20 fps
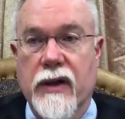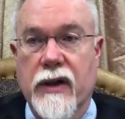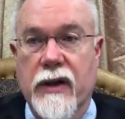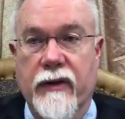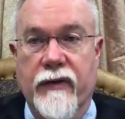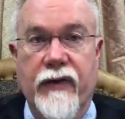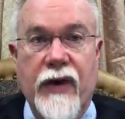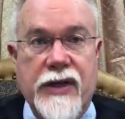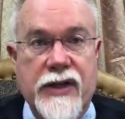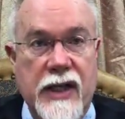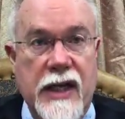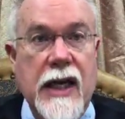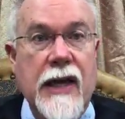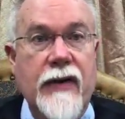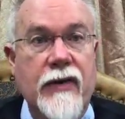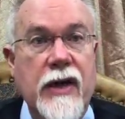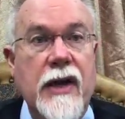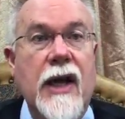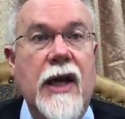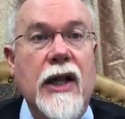infecting
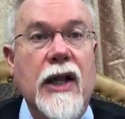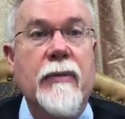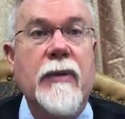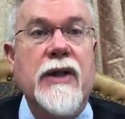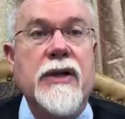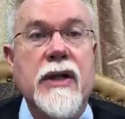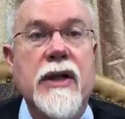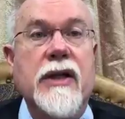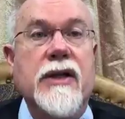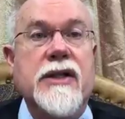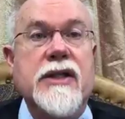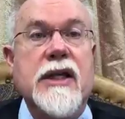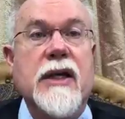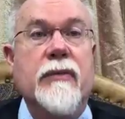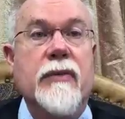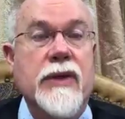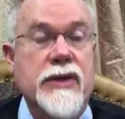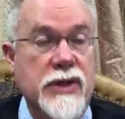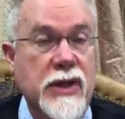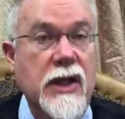every element in
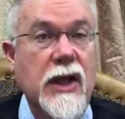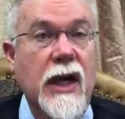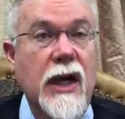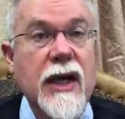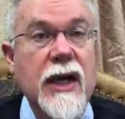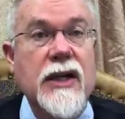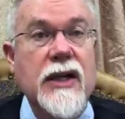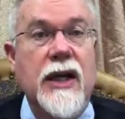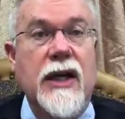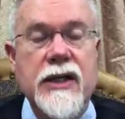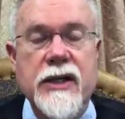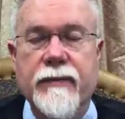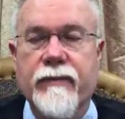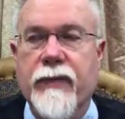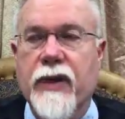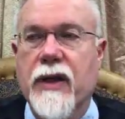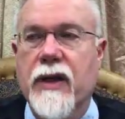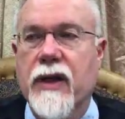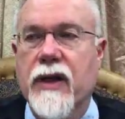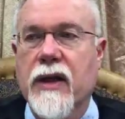someone's conduct,
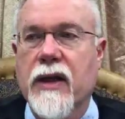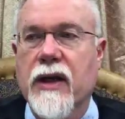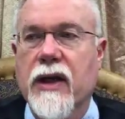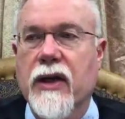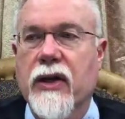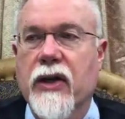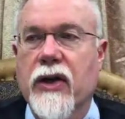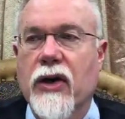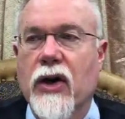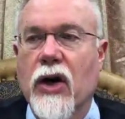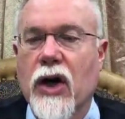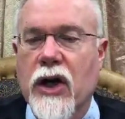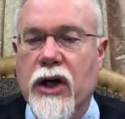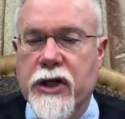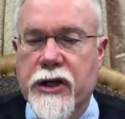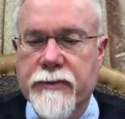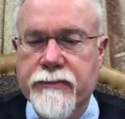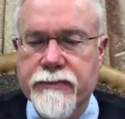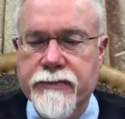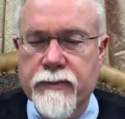in their
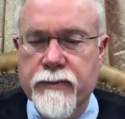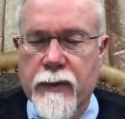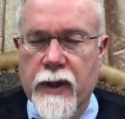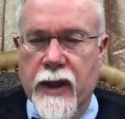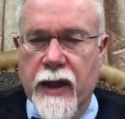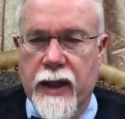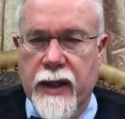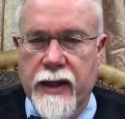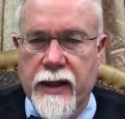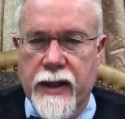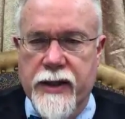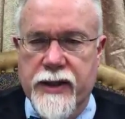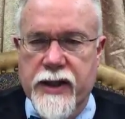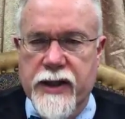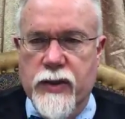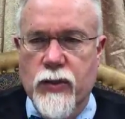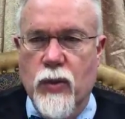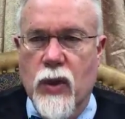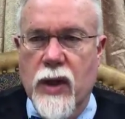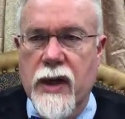heart. It's
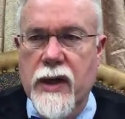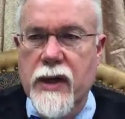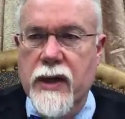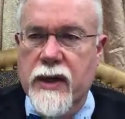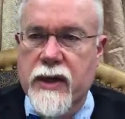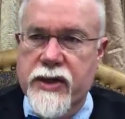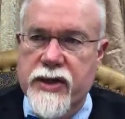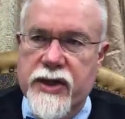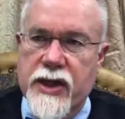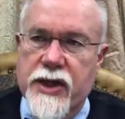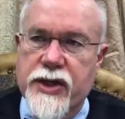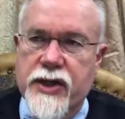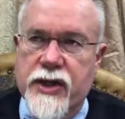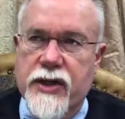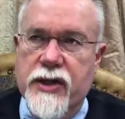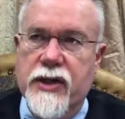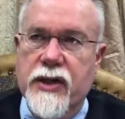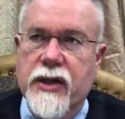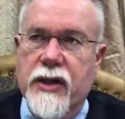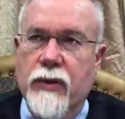just one
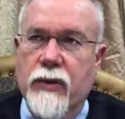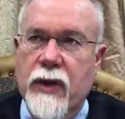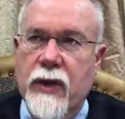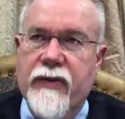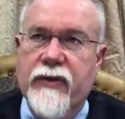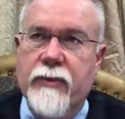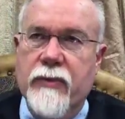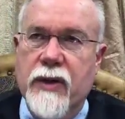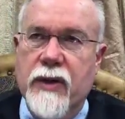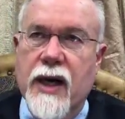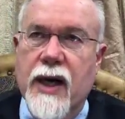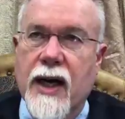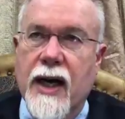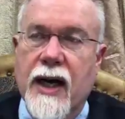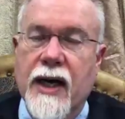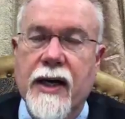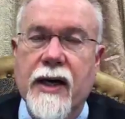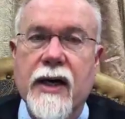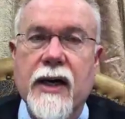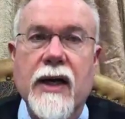concession away from
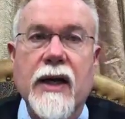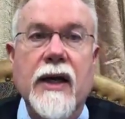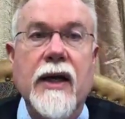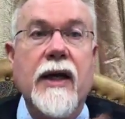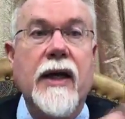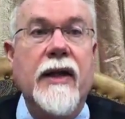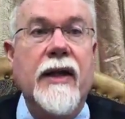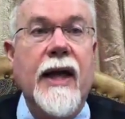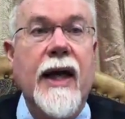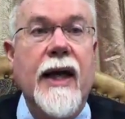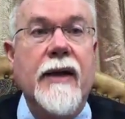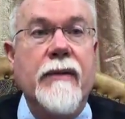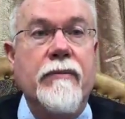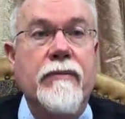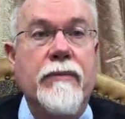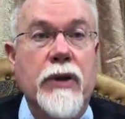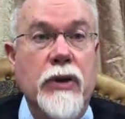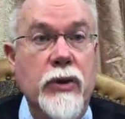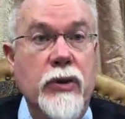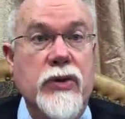God, and that
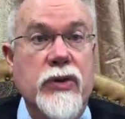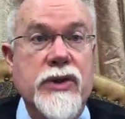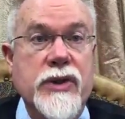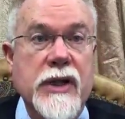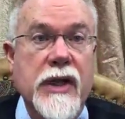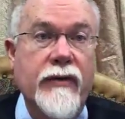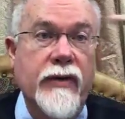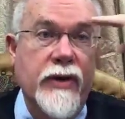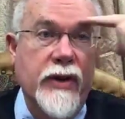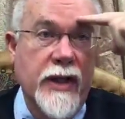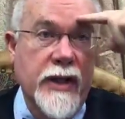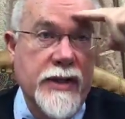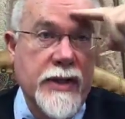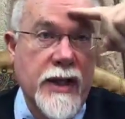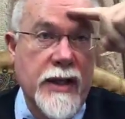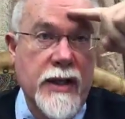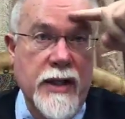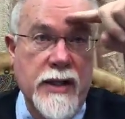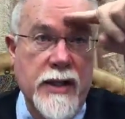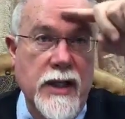pollutes everything. It's
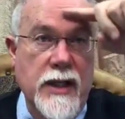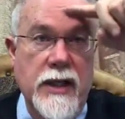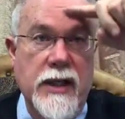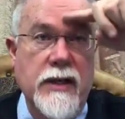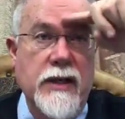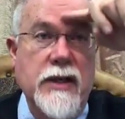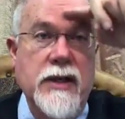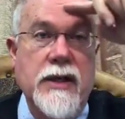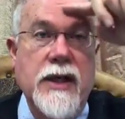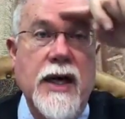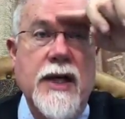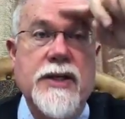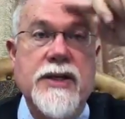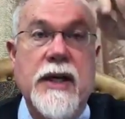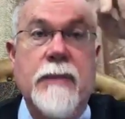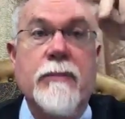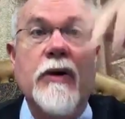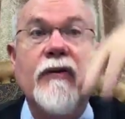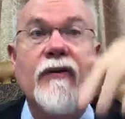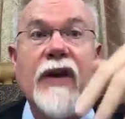kind of a
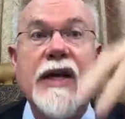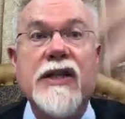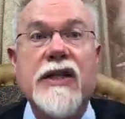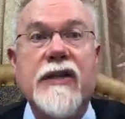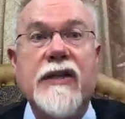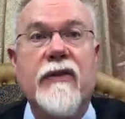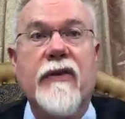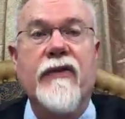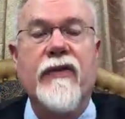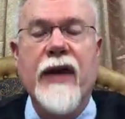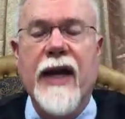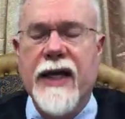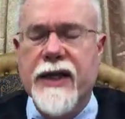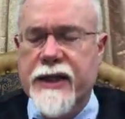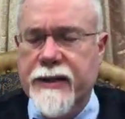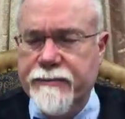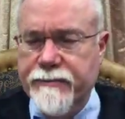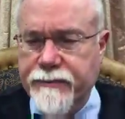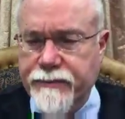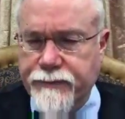toxic, pervasive
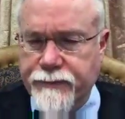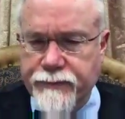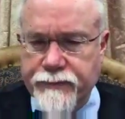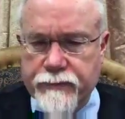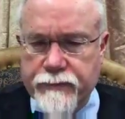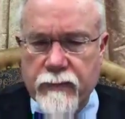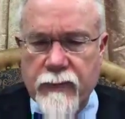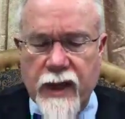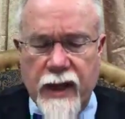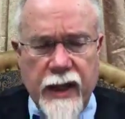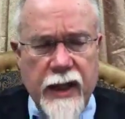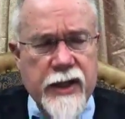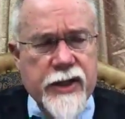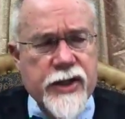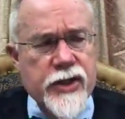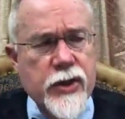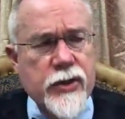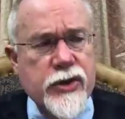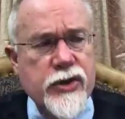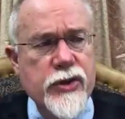effect.
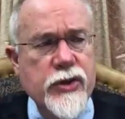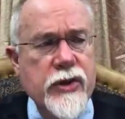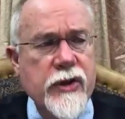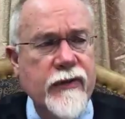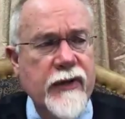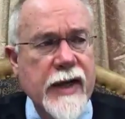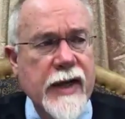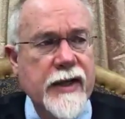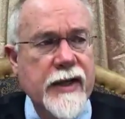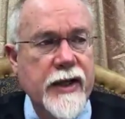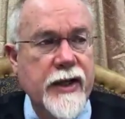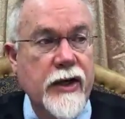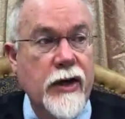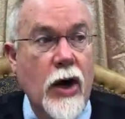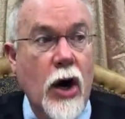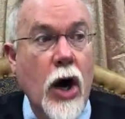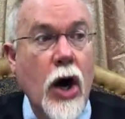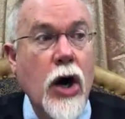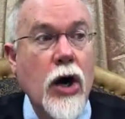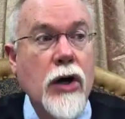And so, too, the fact that
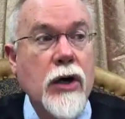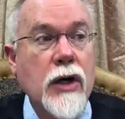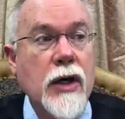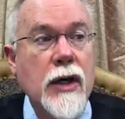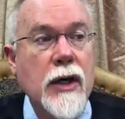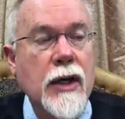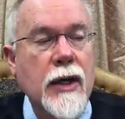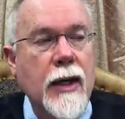there are